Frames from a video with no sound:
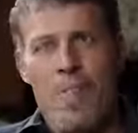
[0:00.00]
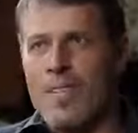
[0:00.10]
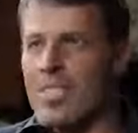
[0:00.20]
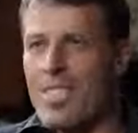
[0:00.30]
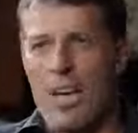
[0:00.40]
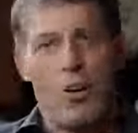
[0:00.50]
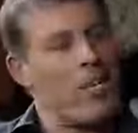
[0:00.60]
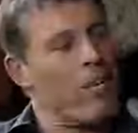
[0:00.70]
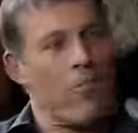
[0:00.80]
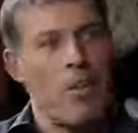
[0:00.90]
since I couldn't
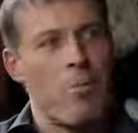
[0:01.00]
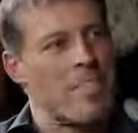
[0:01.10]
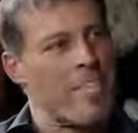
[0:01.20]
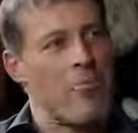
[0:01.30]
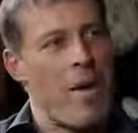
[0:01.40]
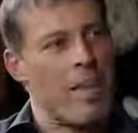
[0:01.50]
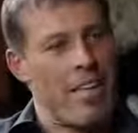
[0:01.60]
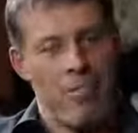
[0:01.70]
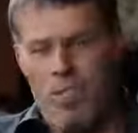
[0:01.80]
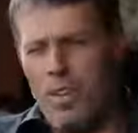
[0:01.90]
even feed myself back
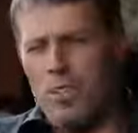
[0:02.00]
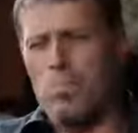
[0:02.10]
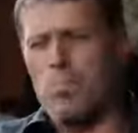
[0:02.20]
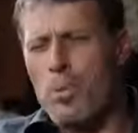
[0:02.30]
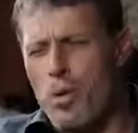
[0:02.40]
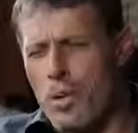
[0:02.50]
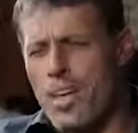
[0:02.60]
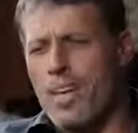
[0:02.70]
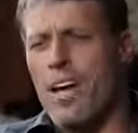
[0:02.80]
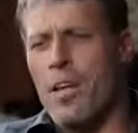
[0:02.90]
then, feels
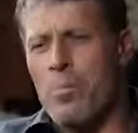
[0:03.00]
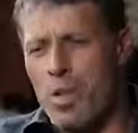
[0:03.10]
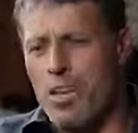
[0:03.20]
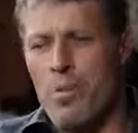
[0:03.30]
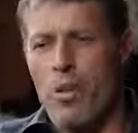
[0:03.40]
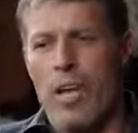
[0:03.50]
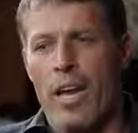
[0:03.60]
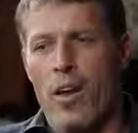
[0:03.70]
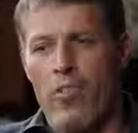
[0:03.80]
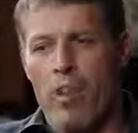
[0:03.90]
pretty unbelievable. And I
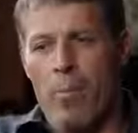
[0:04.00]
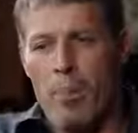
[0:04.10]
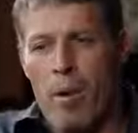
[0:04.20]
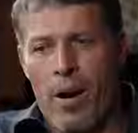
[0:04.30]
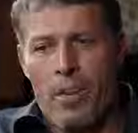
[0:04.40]
know I've done my part.